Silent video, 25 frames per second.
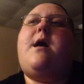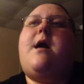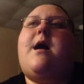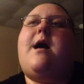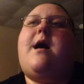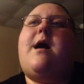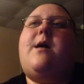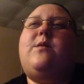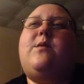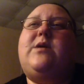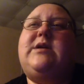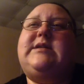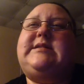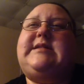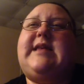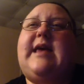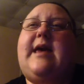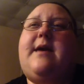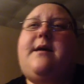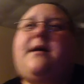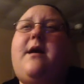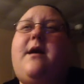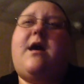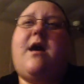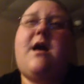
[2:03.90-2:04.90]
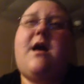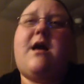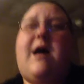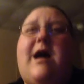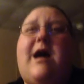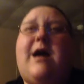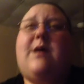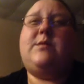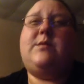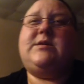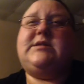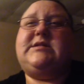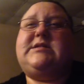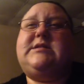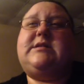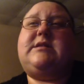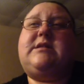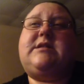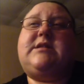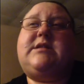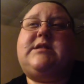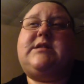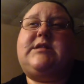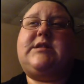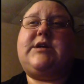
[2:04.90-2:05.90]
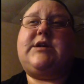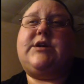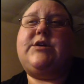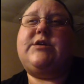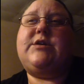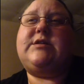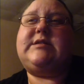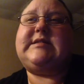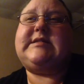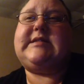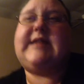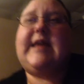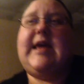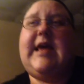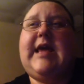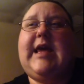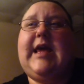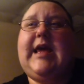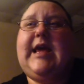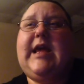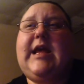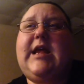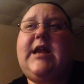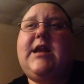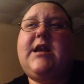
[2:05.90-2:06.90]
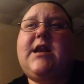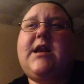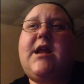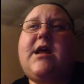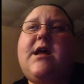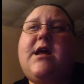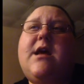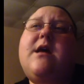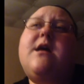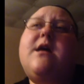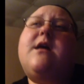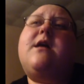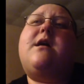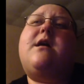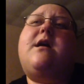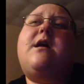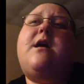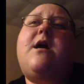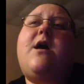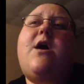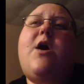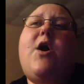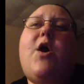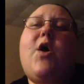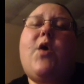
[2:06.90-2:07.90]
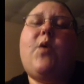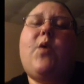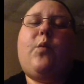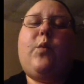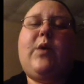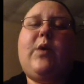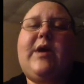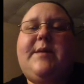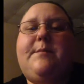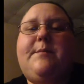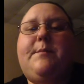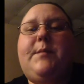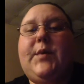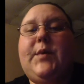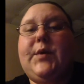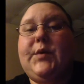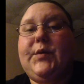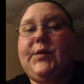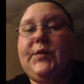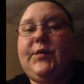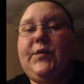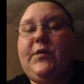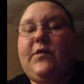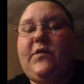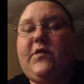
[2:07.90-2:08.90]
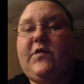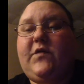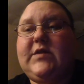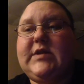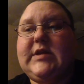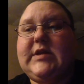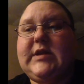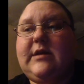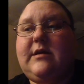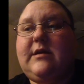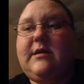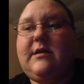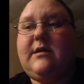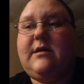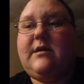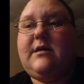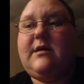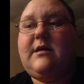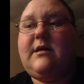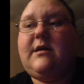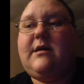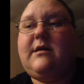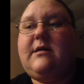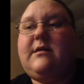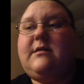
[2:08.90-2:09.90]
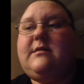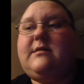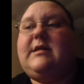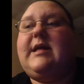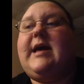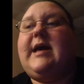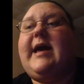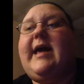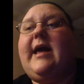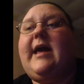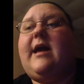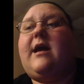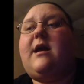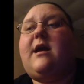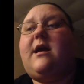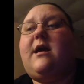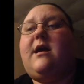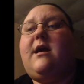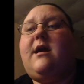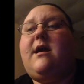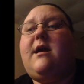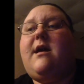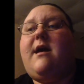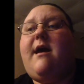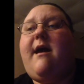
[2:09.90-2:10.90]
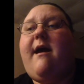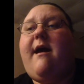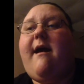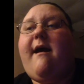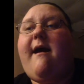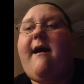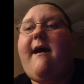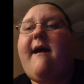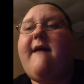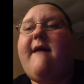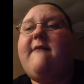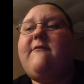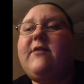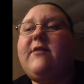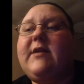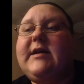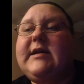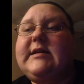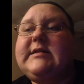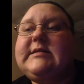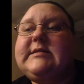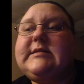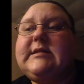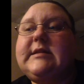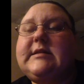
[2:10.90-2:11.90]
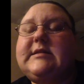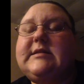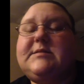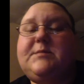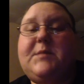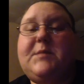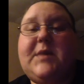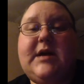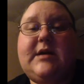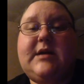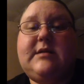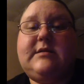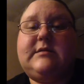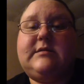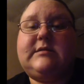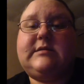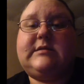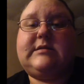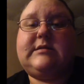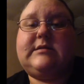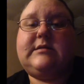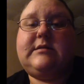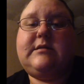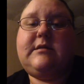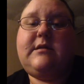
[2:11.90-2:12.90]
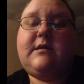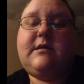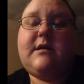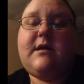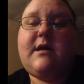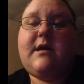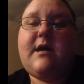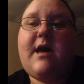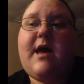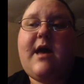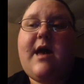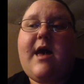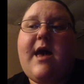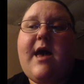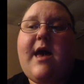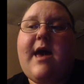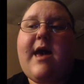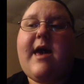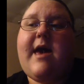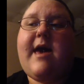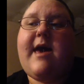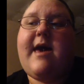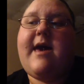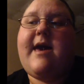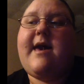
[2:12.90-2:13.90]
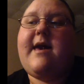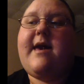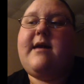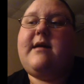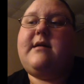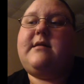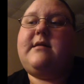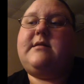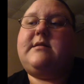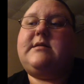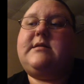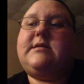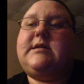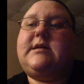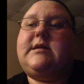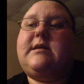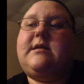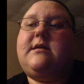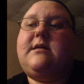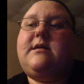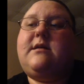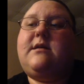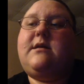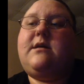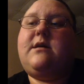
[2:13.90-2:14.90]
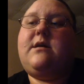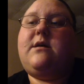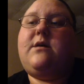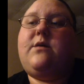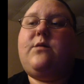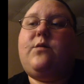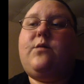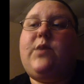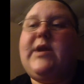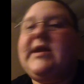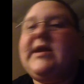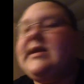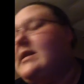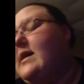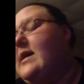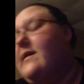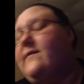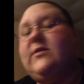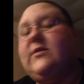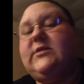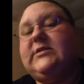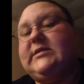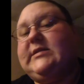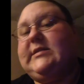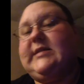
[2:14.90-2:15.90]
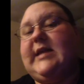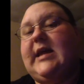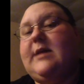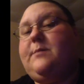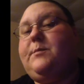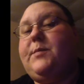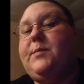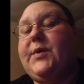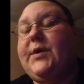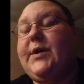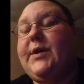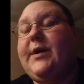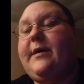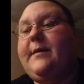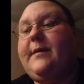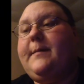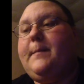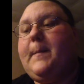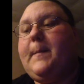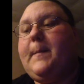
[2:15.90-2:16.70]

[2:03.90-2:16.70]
I want to say, I was 13, we moved like every 6 months, and we never stayed put.